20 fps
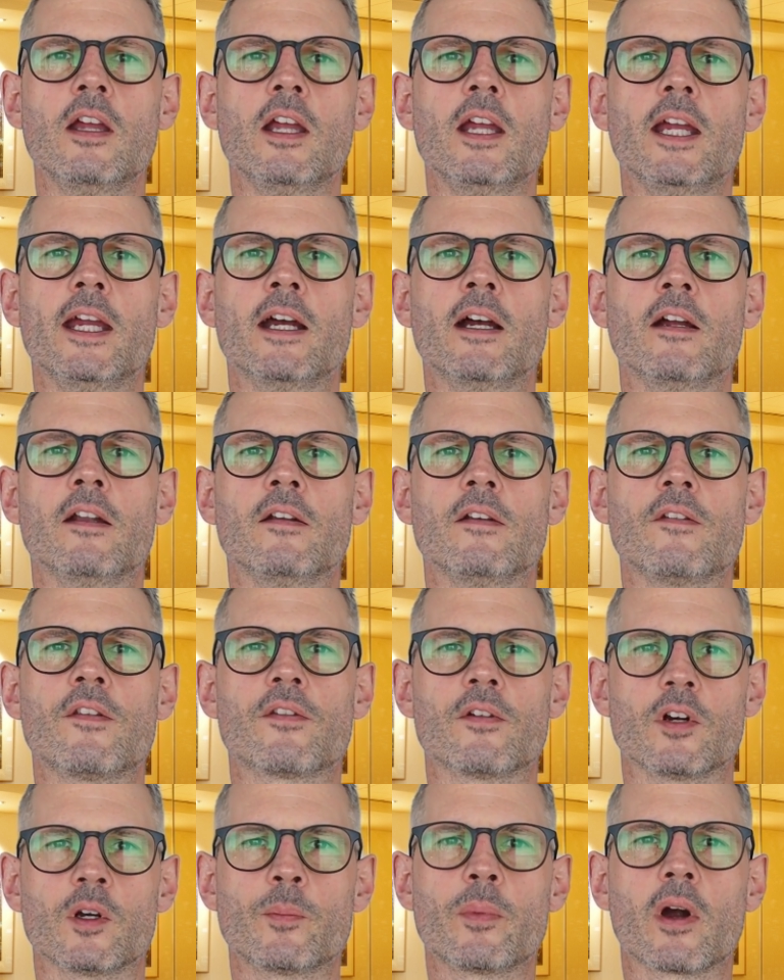and
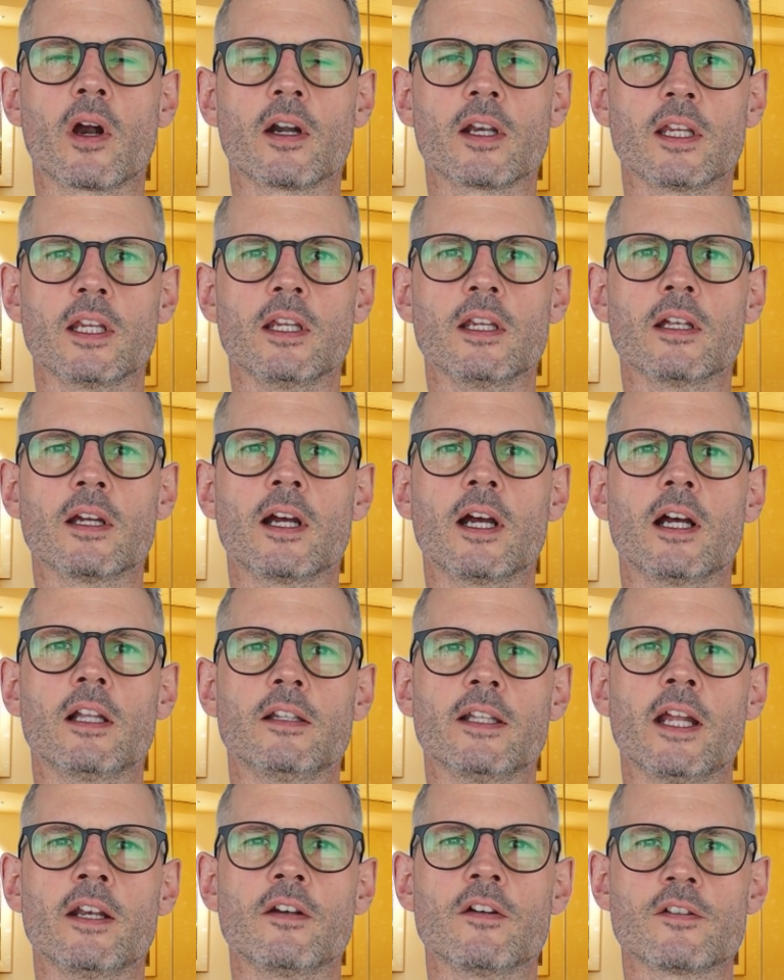third-party
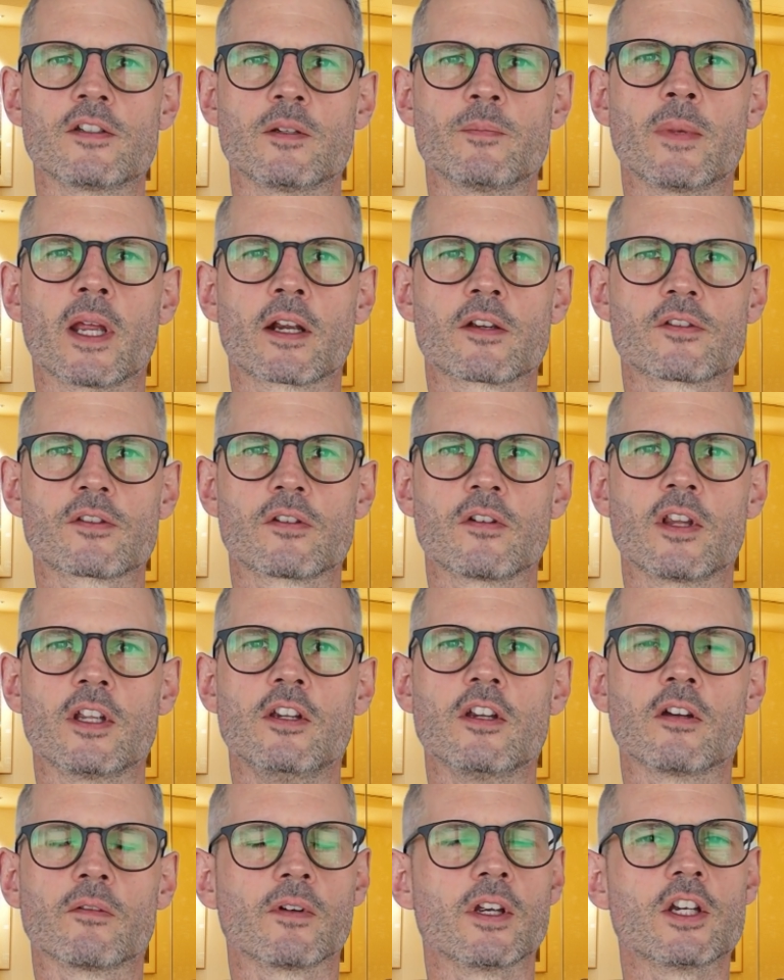lenders in Mexico that
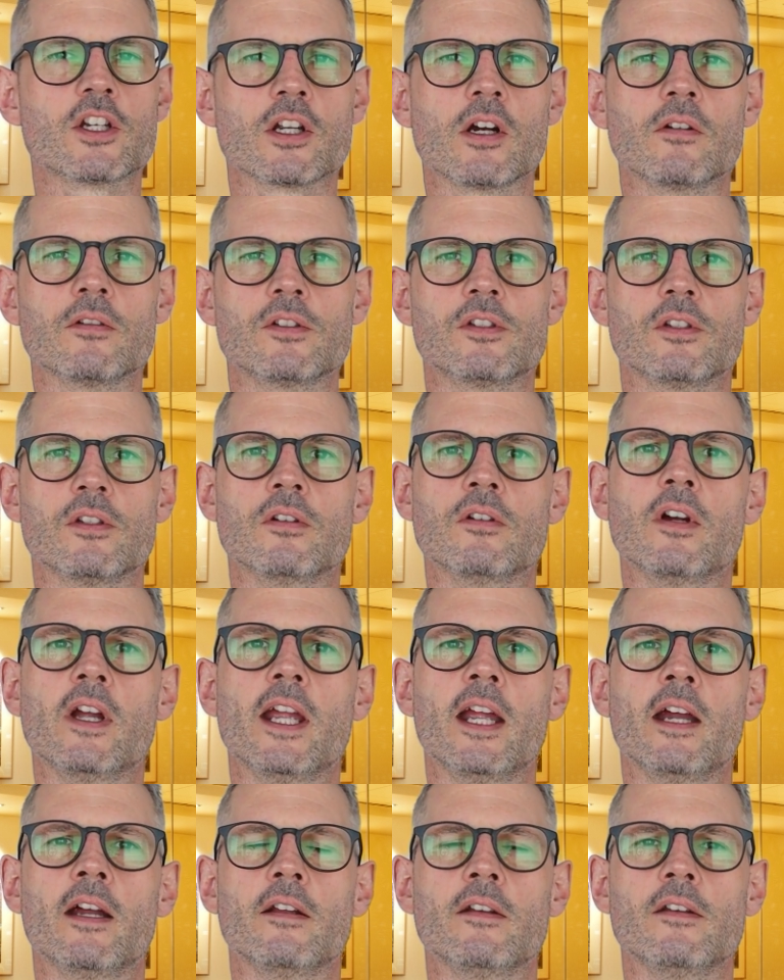you can reach out to
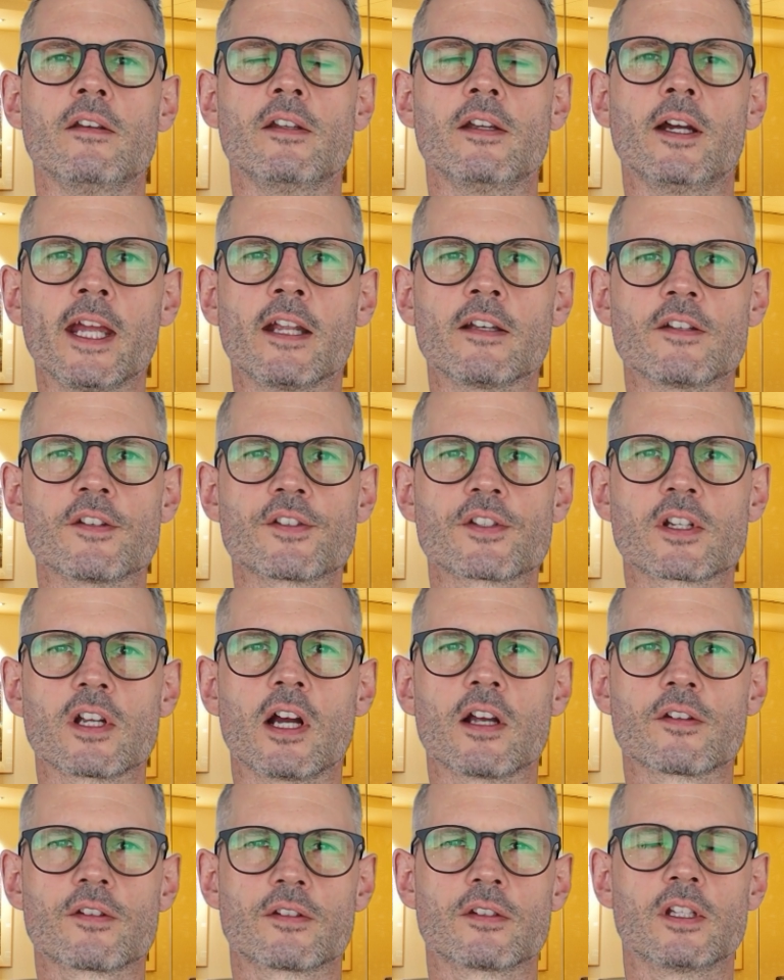and
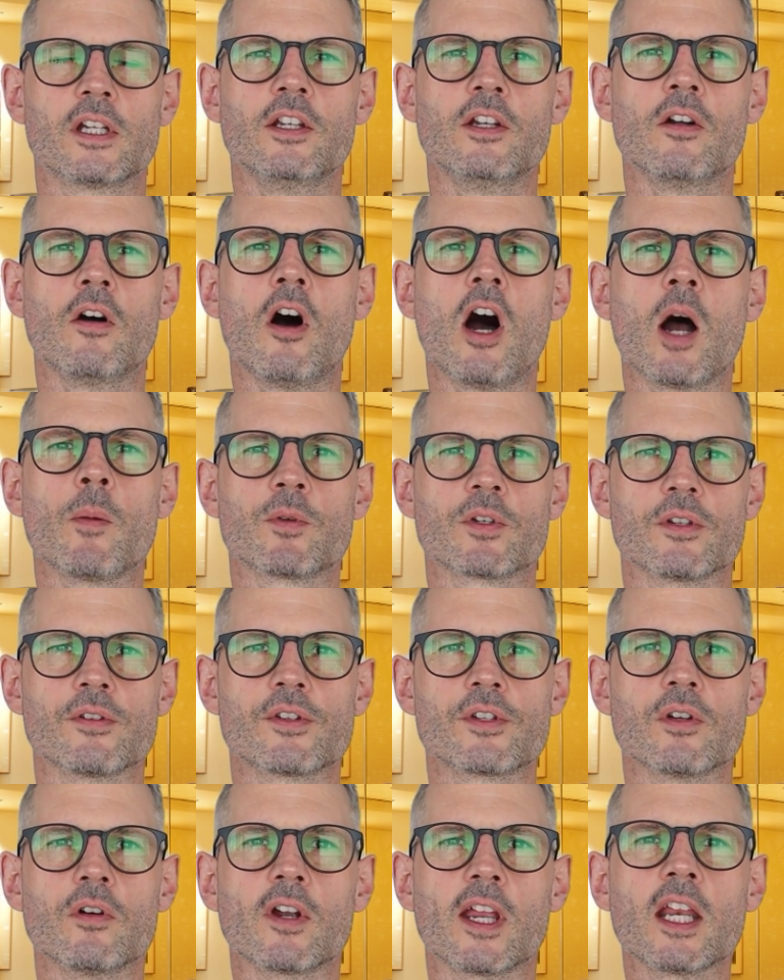discuss, options.
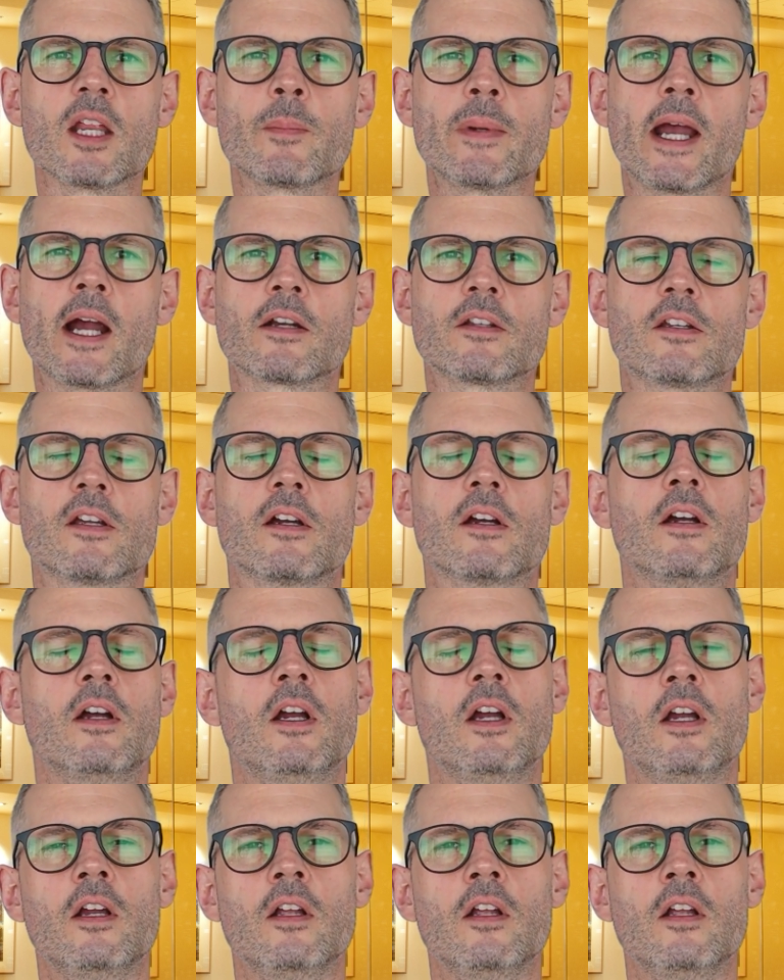So getting back to